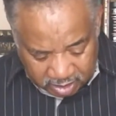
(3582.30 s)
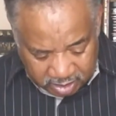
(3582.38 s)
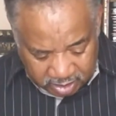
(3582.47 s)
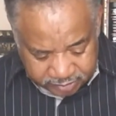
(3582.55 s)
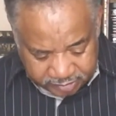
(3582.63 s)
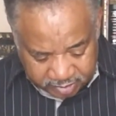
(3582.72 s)

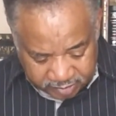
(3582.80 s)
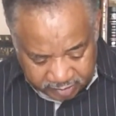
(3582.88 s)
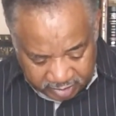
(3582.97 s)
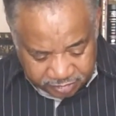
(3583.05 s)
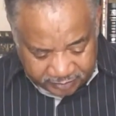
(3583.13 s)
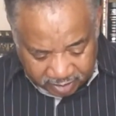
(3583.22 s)

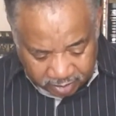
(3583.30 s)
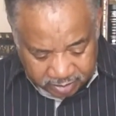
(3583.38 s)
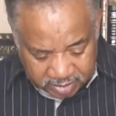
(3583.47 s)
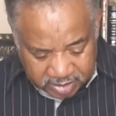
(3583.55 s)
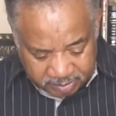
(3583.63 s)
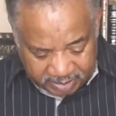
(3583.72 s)
to
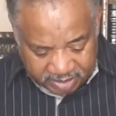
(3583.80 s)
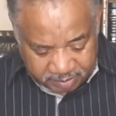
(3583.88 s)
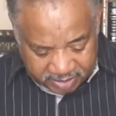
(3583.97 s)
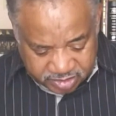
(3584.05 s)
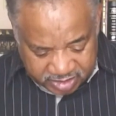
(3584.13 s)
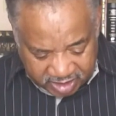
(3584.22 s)
Israel.
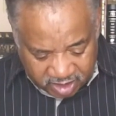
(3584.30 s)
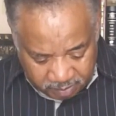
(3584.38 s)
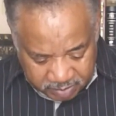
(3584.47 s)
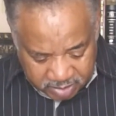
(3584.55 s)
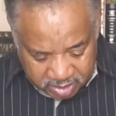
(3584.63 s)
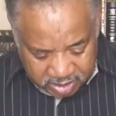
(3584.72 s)
But
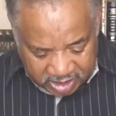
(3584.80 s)
Jacob,